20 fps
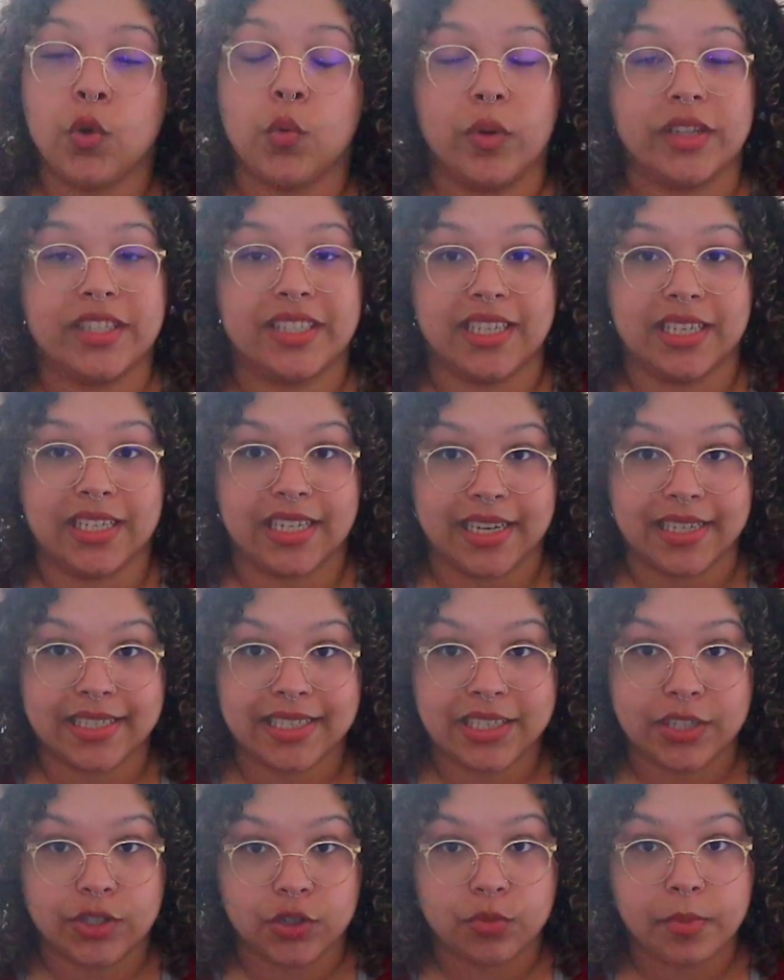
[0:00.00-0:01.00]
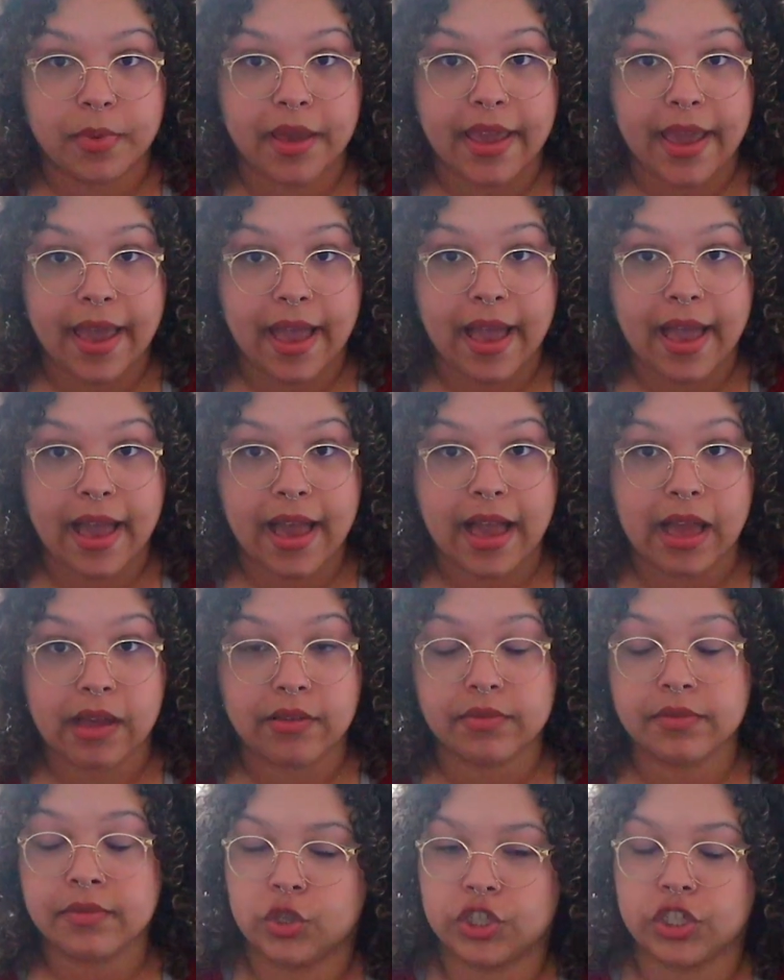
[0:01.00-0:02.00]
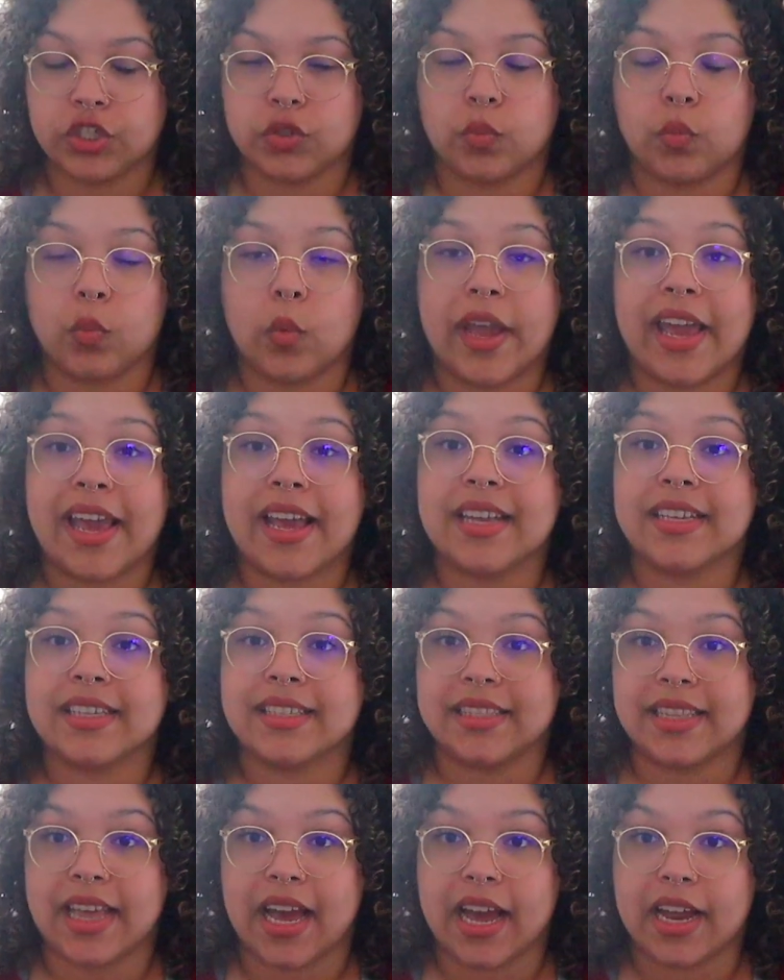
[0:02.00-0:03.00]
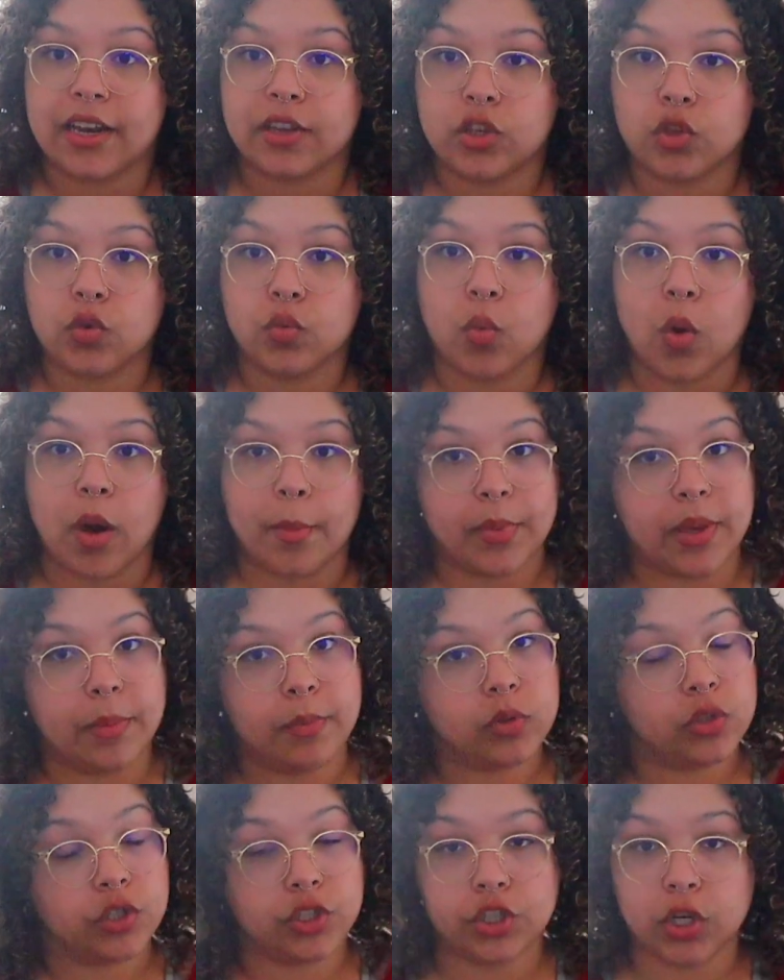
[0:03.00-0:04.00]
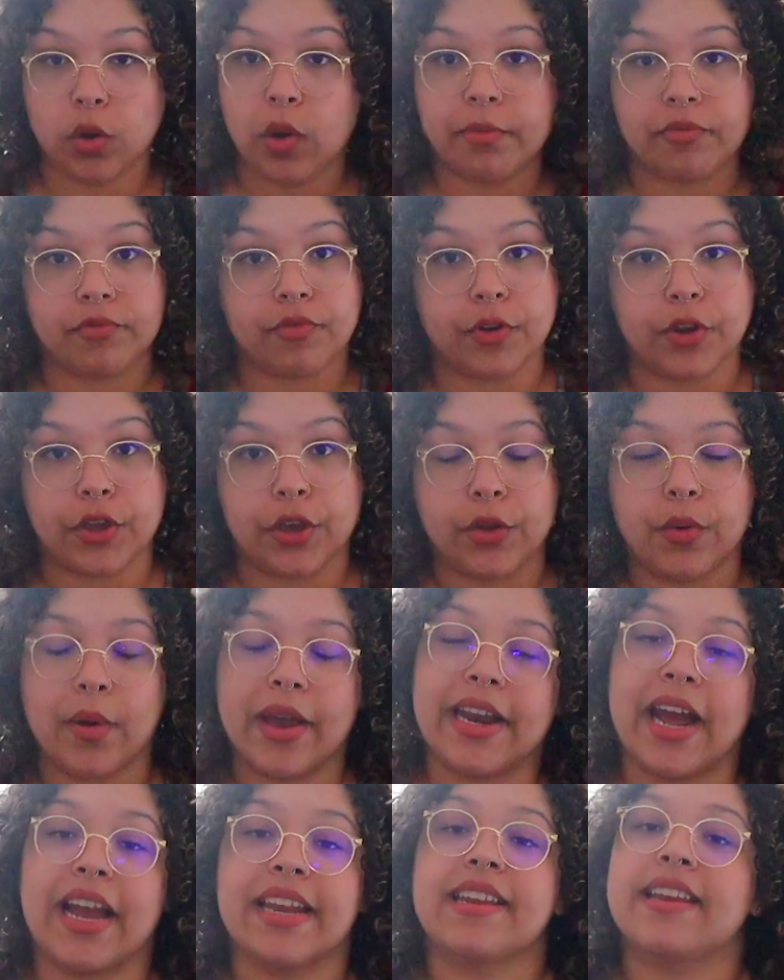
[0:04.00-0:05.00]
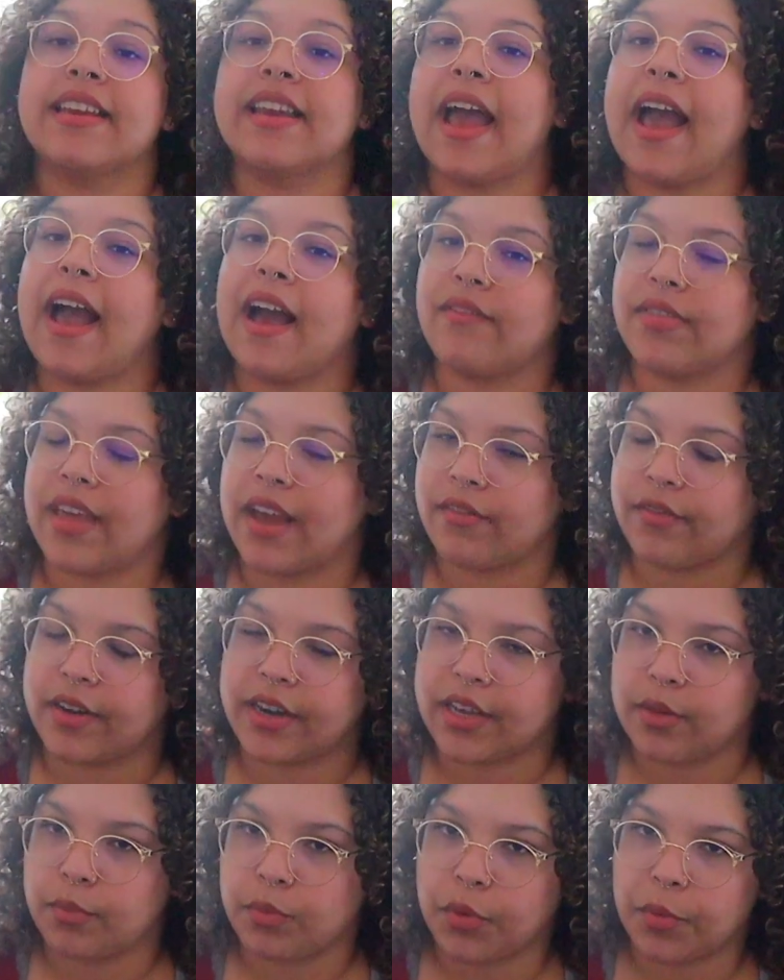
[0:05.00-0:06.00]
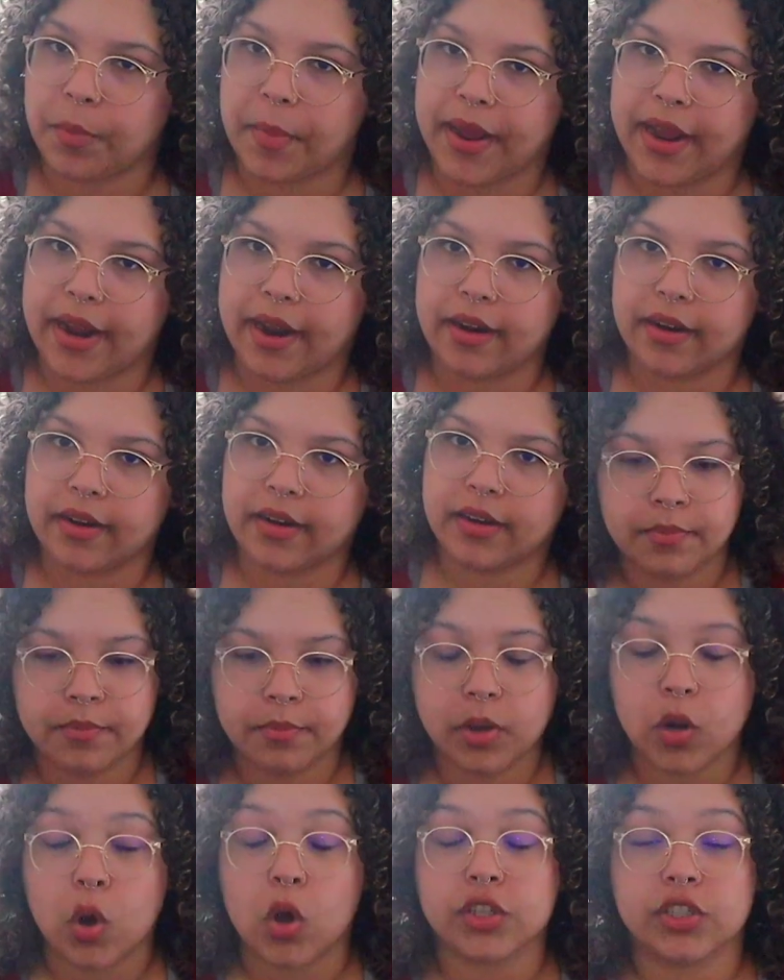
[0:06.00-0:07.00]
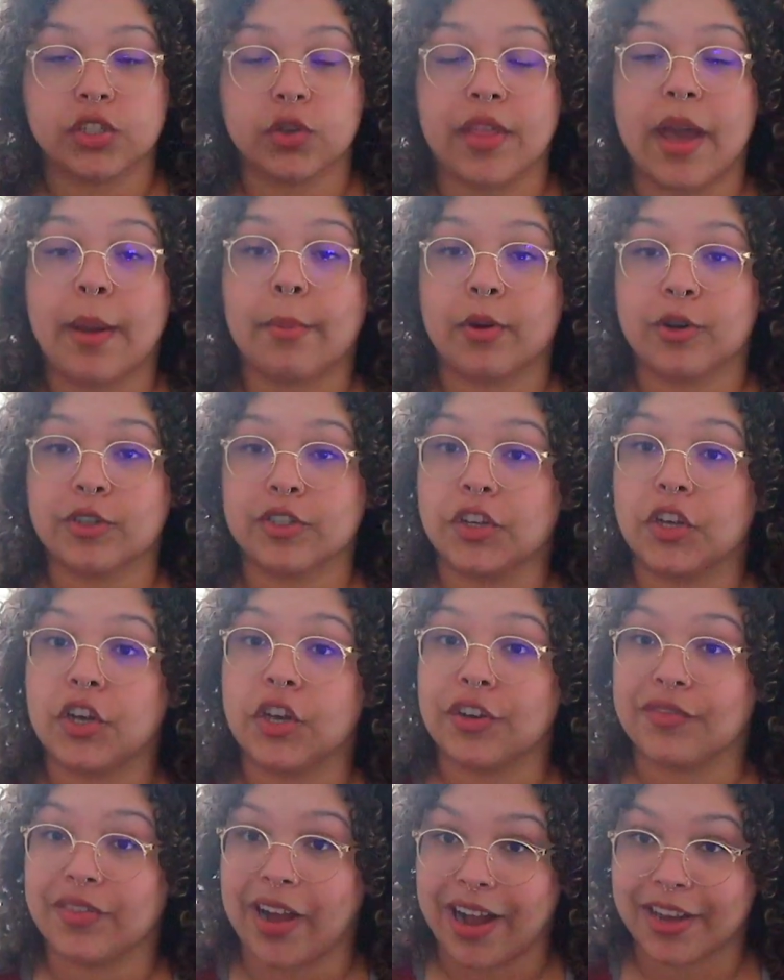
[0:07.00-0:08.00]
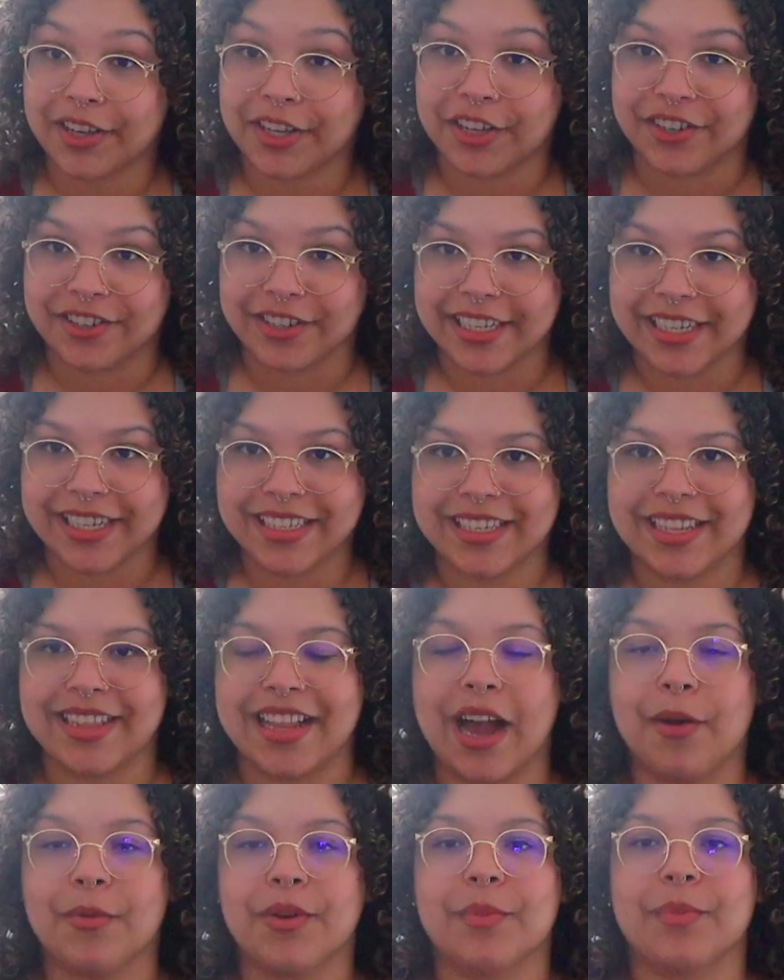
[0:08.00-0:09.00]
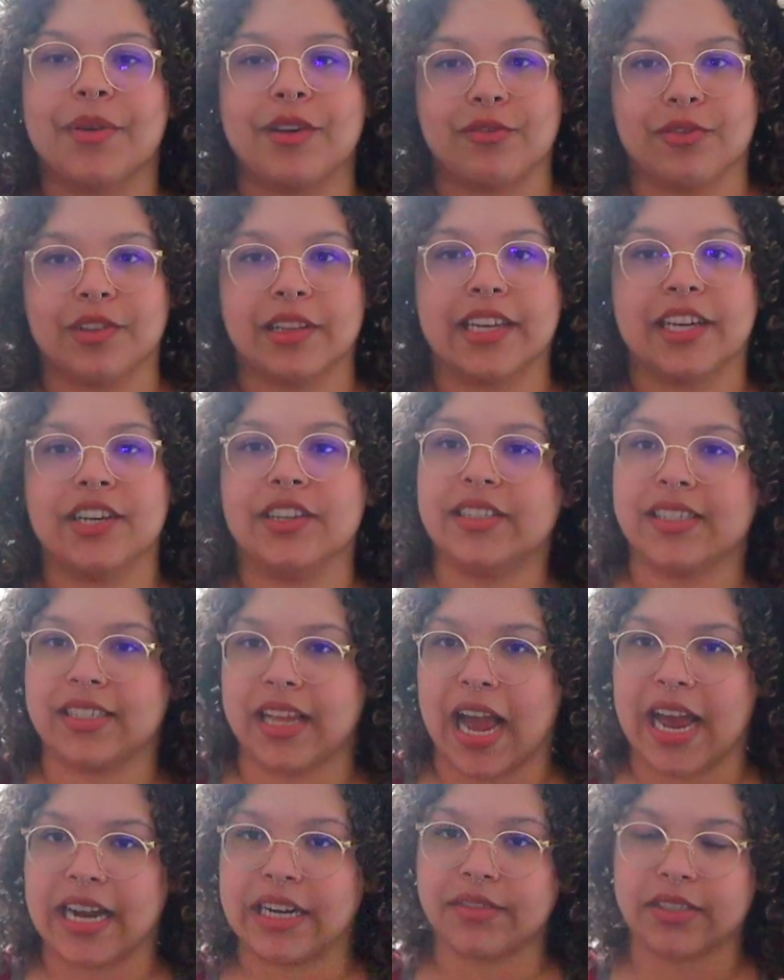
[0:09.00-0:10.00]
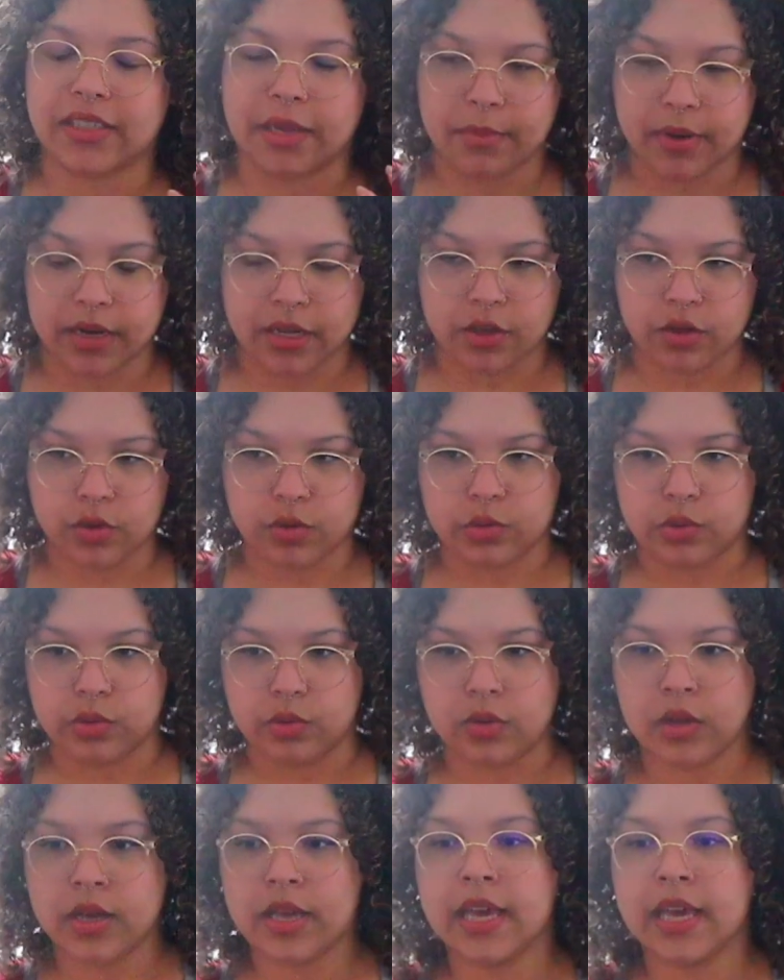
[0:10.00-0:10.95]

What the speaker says: what suggestions you may have, just ways that you want people to show up for you. And I didn't have that ready and prepared, but also that person could have got curious, and that would have been a really good sign of somebody who